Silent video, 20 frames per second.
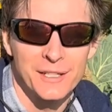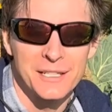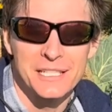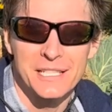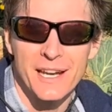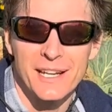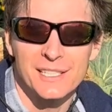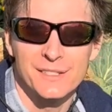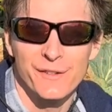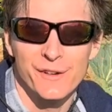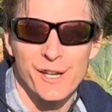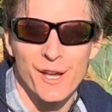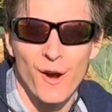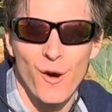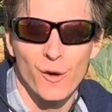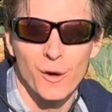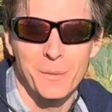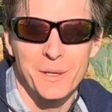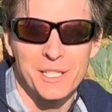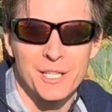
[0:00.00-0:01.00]
In today's
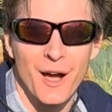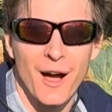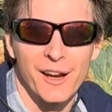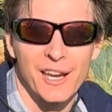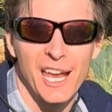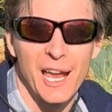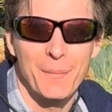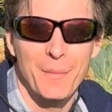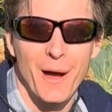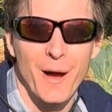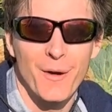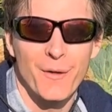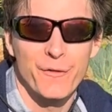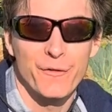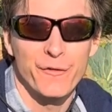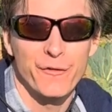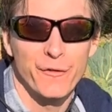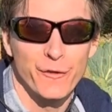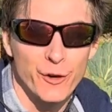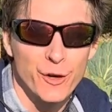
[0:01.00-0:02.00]
video, we're gonna be talking about
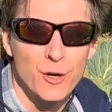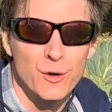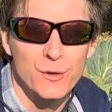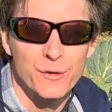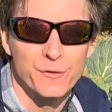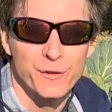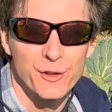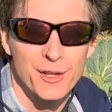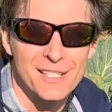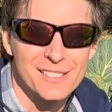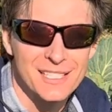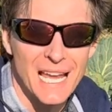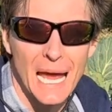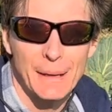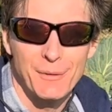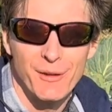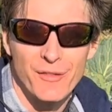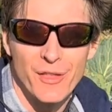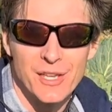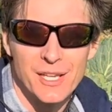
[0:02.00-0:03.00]
fruit for this
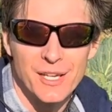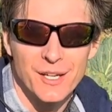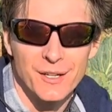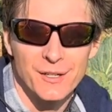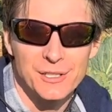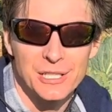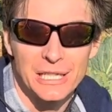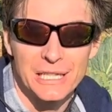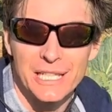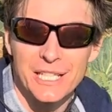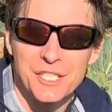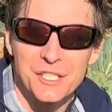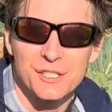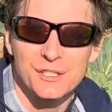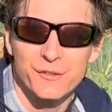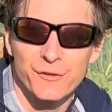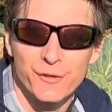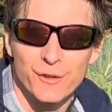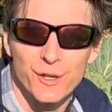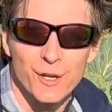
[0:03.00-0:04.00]
time of the year,
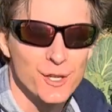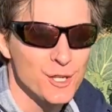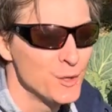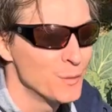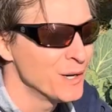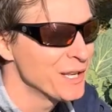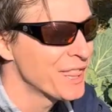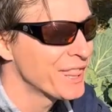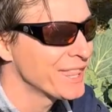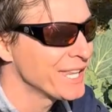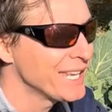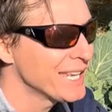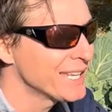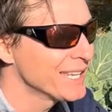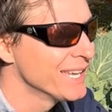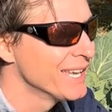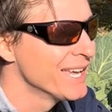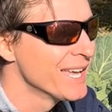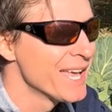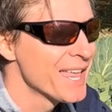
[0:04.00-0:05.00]
delicious fruit. You wouldn't think
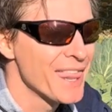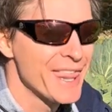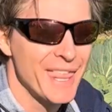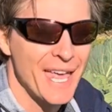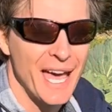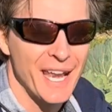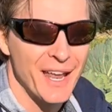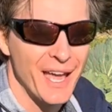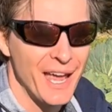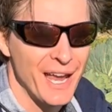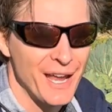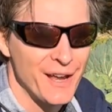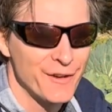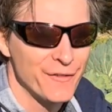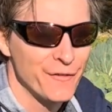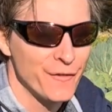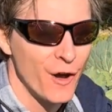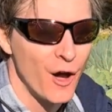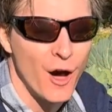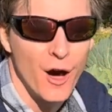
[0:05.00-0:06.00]
that a
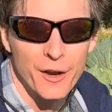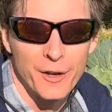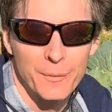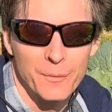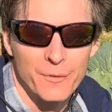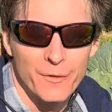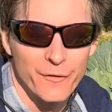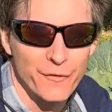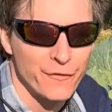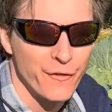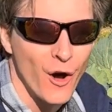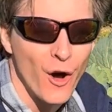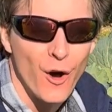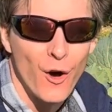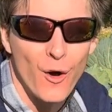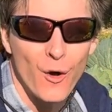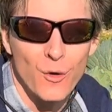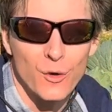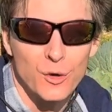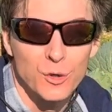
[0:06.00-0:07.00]
autumn,
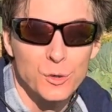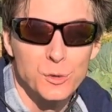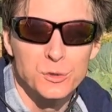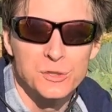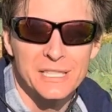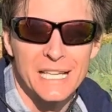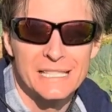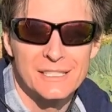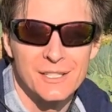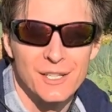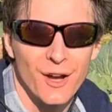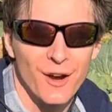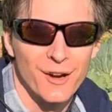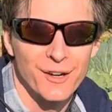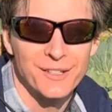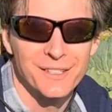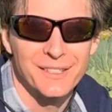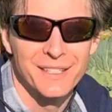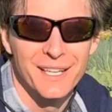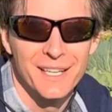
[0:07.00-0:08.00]
fall, cool season
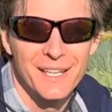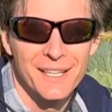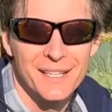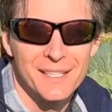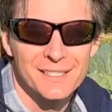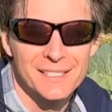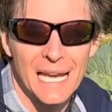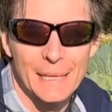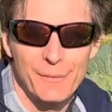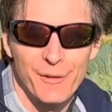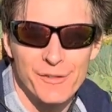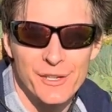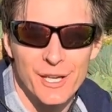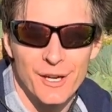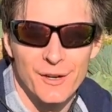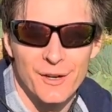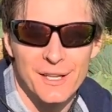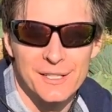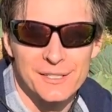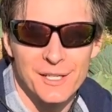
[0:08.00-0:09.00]
garden this time of
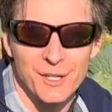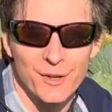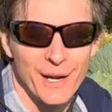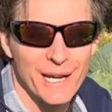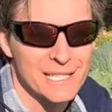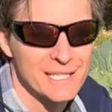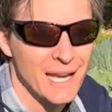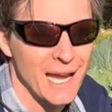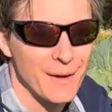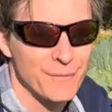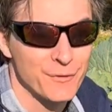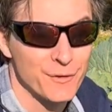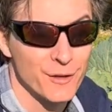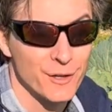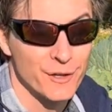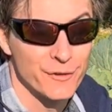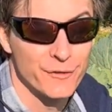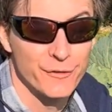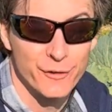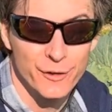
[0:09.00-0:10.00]
year is a great time
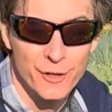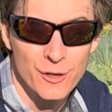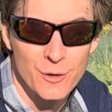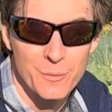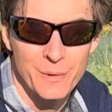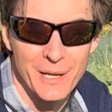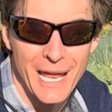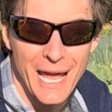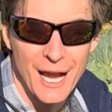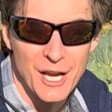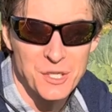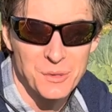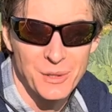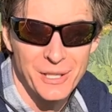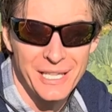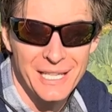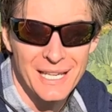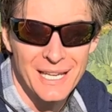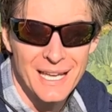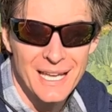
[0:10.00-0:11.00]
for fruit, but
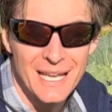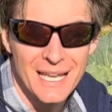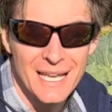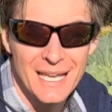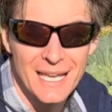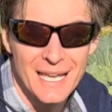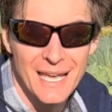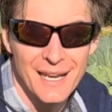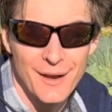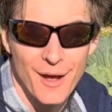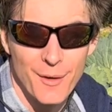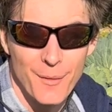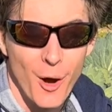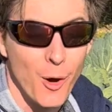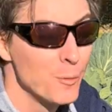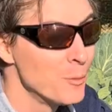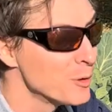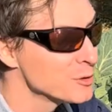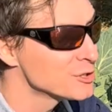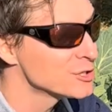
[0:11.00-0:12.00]
actually it
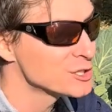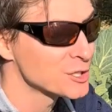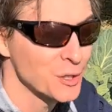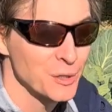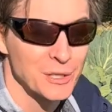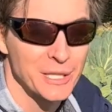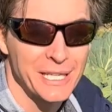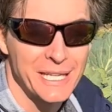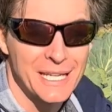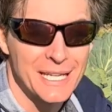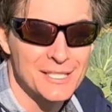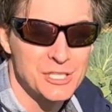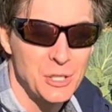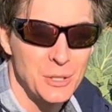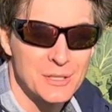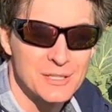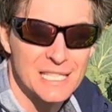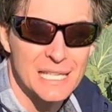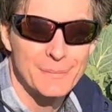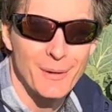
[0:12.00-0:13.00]
almost certainly is. You
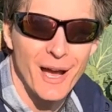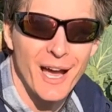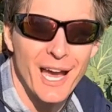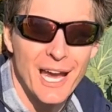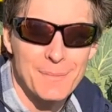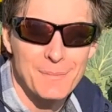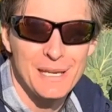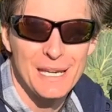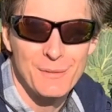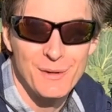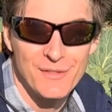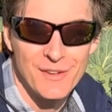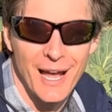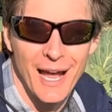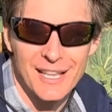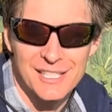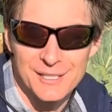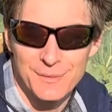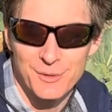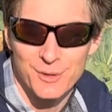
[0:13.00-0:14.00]
can see behind me, we've
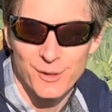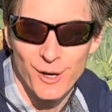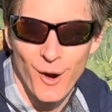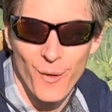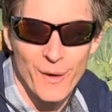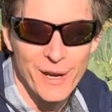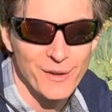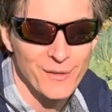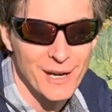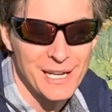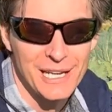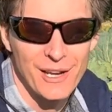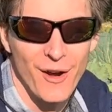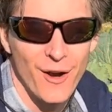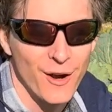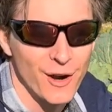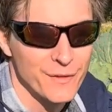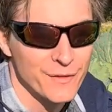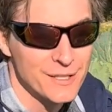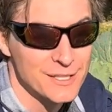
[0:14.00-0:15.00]
got some growing ready to
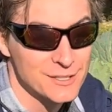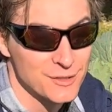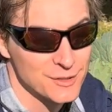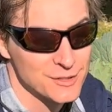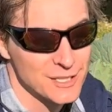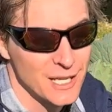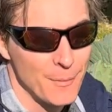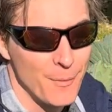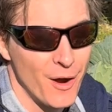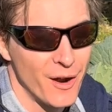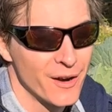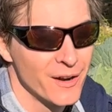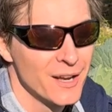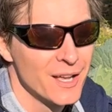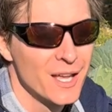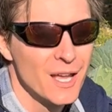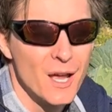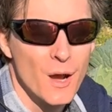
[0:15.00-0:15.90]
harvest, or some are.